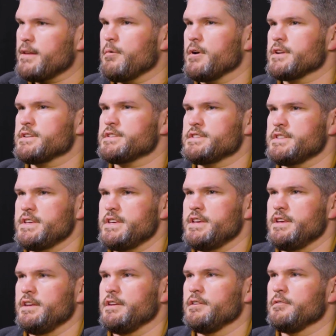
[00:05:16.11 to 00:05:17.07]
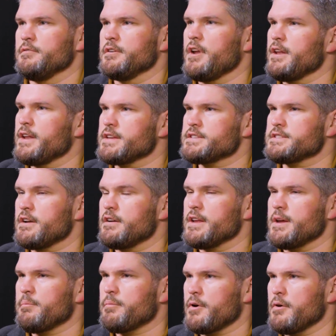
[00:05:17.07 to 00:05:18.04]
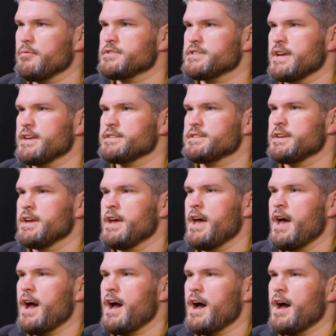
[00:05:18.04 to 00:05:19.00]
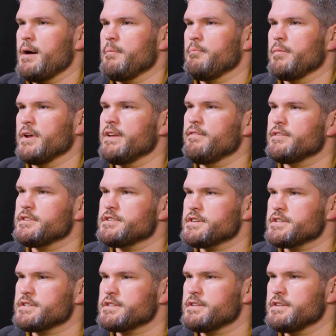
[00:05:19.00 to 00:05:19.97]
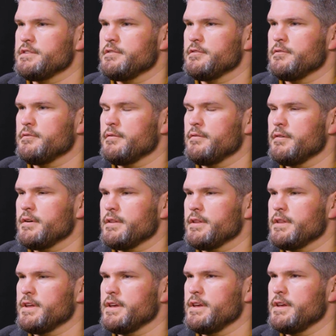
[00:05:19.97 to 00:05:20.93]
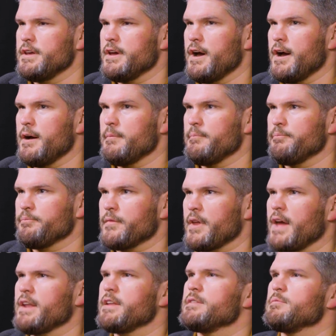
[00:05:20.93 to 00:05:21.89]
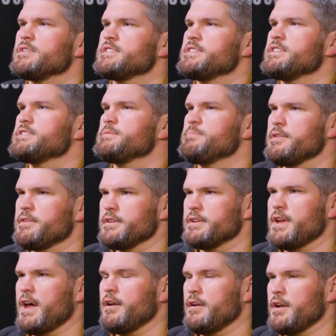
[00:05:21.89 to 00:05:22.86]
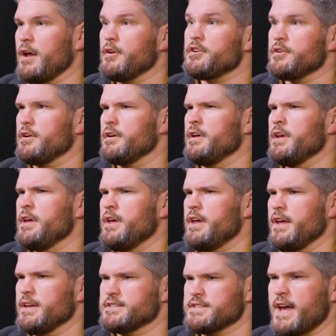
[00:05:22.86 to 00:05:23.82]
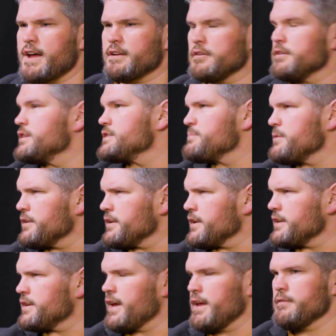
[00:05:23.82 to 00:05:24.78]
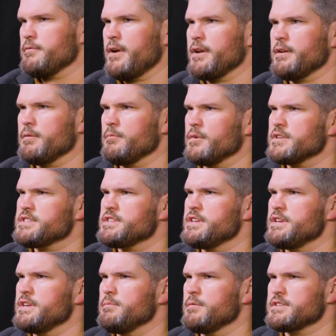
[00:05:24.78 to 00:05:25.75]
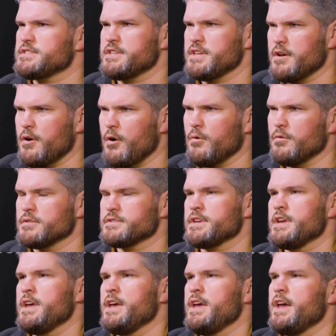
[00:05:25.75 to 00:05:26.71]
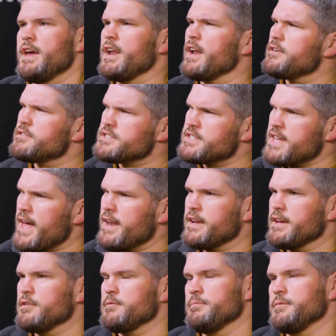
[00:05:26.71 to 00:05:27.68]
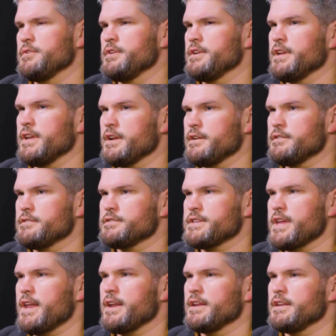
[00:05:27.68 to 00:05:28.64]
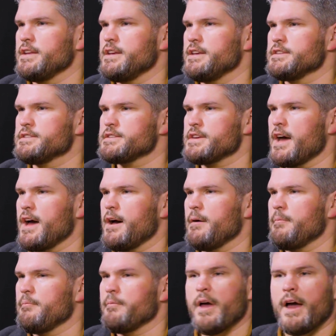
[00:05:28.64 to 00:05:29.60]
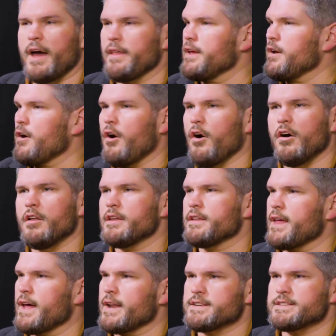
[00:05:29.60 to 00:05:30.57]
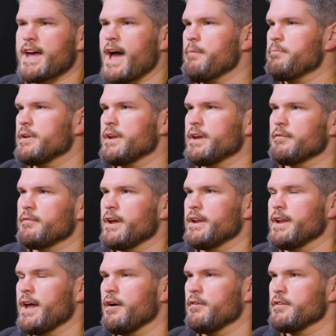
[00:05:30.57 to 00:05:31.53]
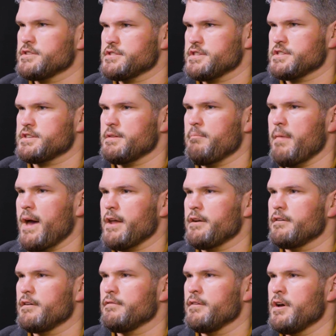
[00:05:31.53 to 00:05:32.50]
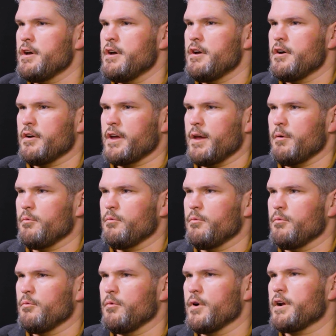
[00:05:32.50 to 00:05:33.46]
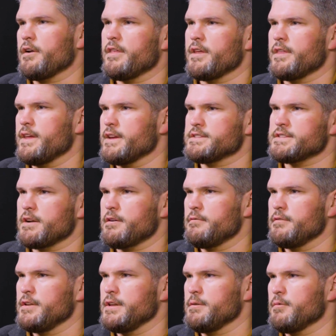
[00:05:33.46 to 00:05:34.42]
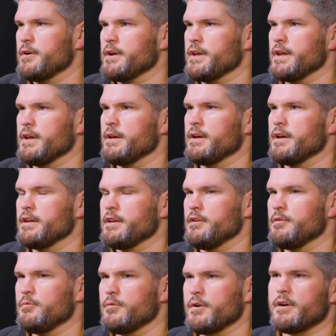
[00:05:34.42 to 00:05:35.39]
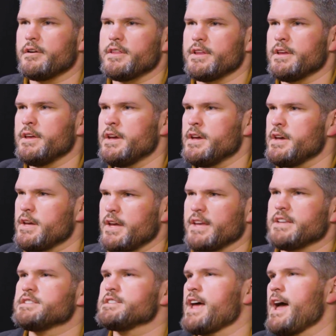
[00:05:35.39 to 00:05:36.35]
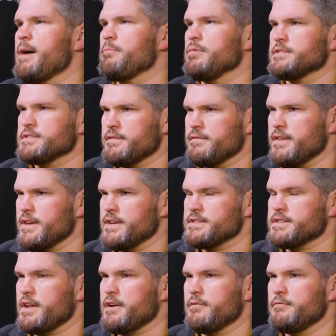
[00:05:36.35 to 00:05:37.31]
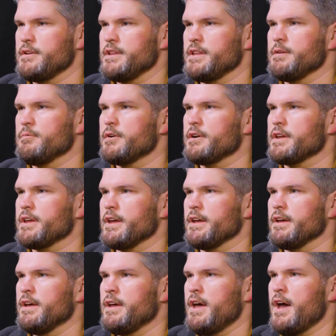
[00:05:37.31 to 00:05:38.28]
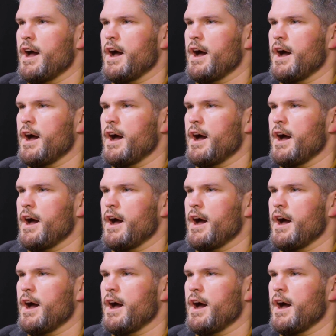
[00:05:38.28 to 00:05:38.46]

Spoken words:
They want to see, not necessarily a process, but even just, the kind of what's the spirit and how do you exact on the spirit and intent, right? And what's the goals, and understanding community and understanding needs. I think all of that is happening right now. It's just a matter of, okay, what are the things that are really working? What are the examples of things that are really working?